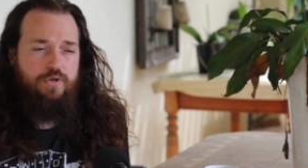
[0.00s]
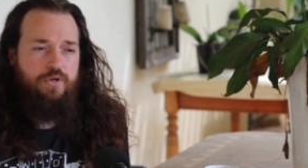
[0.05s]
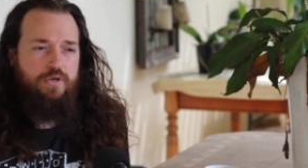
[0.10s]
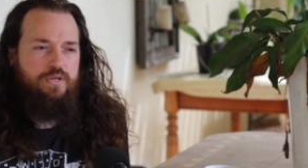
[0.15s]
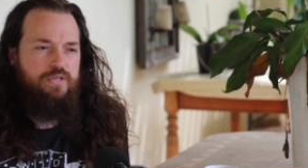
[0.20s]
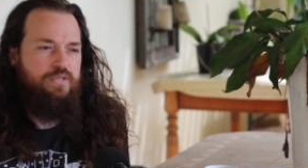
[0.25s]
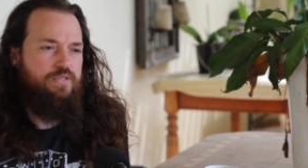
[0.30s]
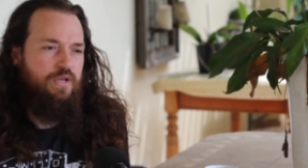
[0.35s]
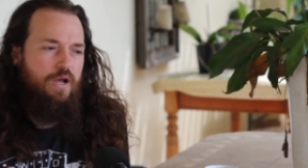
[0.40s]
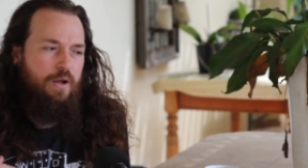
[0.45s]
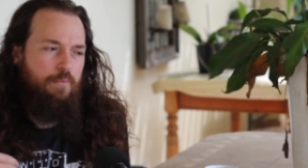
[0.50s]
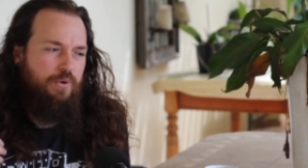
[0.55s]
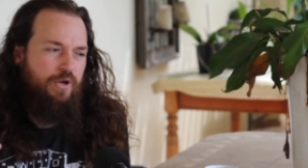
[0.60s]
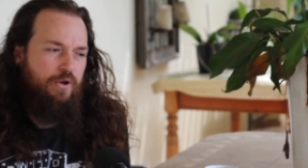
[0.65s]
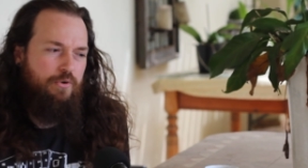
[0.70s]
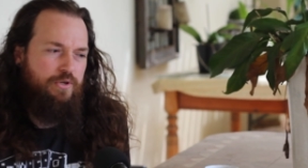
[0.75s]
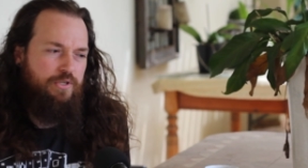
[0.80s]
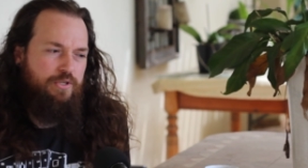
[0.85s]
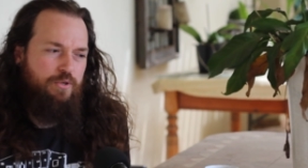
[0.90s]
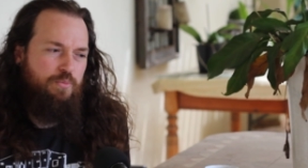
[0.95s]
because I'm
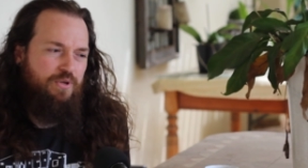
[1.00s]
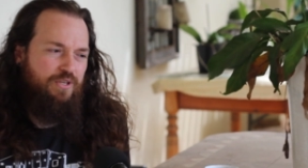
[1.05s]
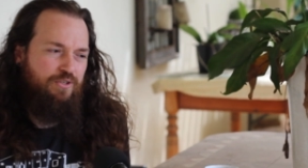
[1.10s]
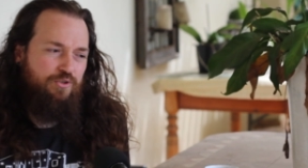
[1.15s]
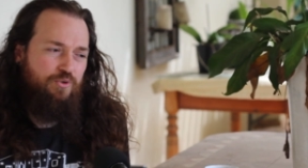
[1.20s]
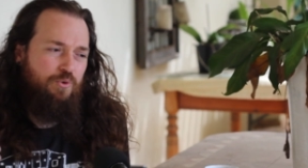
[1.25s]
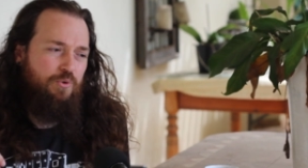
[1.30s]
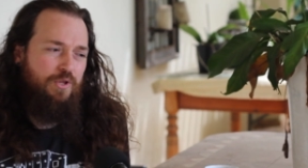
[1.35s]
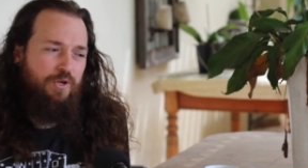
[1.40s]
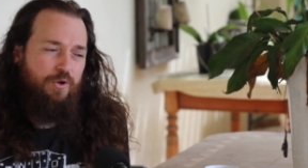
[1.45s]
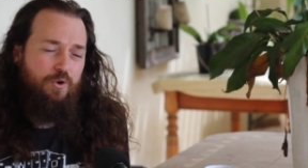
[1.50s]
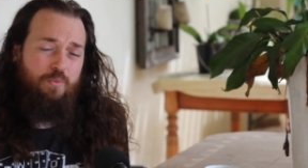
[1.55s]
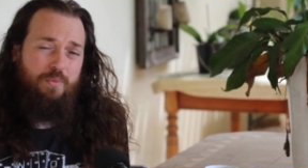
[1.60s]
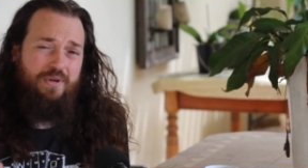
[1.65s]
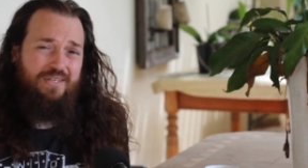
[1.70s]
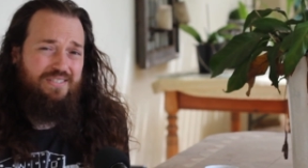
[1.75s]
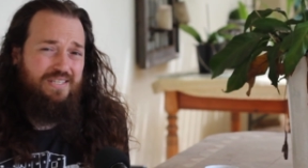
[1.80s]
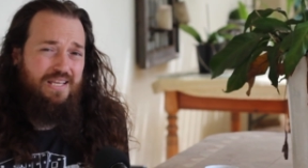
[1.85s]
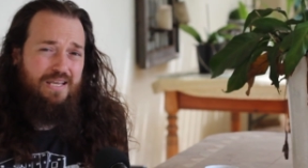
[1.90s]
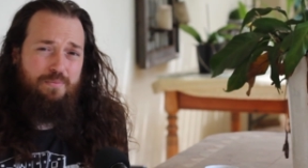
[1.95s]
going to be installing all
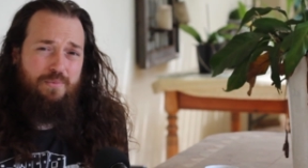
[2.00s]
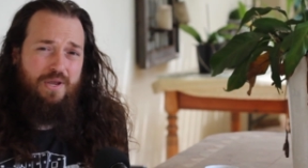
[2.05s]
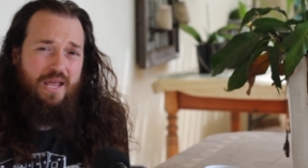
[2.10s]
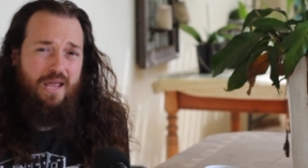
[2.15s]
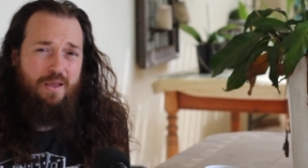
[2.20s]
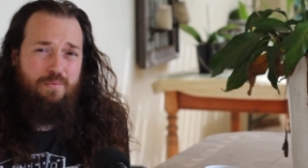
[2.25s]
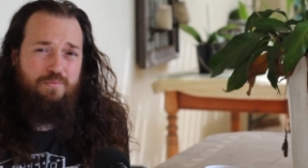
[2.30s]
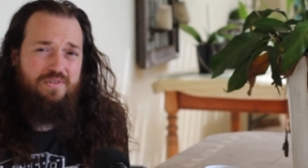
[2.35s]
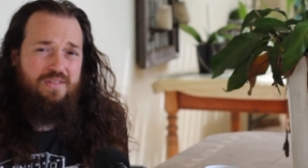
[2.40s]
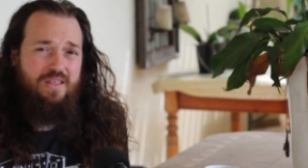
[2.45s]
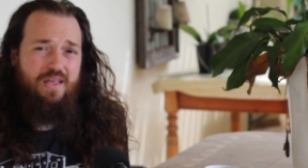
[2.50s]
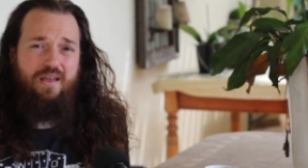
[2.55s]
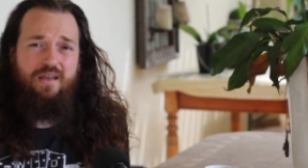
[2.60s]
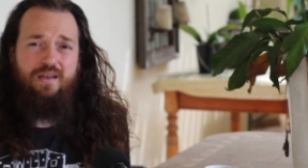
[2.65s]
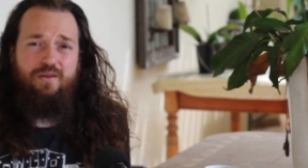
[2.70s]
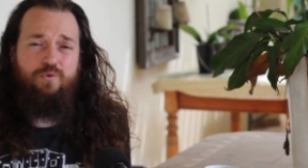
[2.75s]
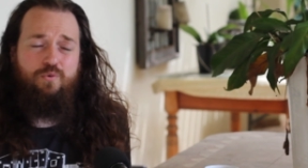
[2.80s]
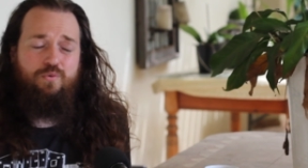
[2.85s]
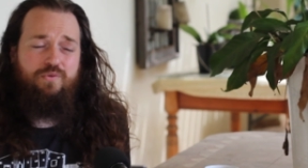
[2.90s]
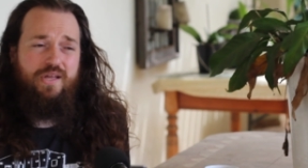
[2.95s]
my Steam games
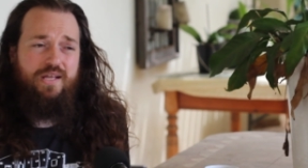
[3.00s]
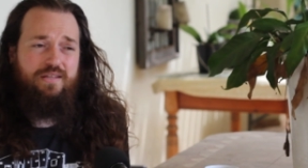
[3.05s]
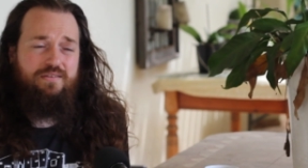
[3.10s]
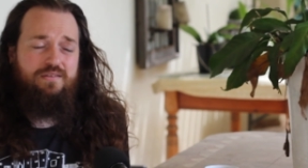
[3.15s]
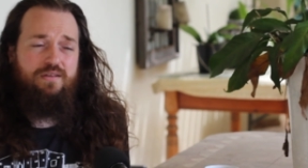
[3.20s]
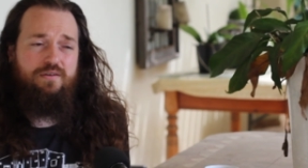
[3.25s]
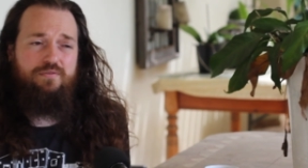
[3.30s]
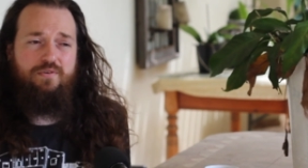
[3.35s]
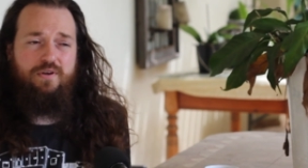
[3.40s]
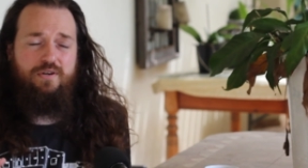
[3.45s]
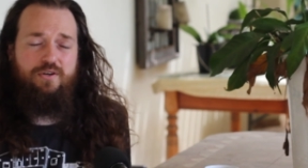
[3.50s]
there and all that stuff.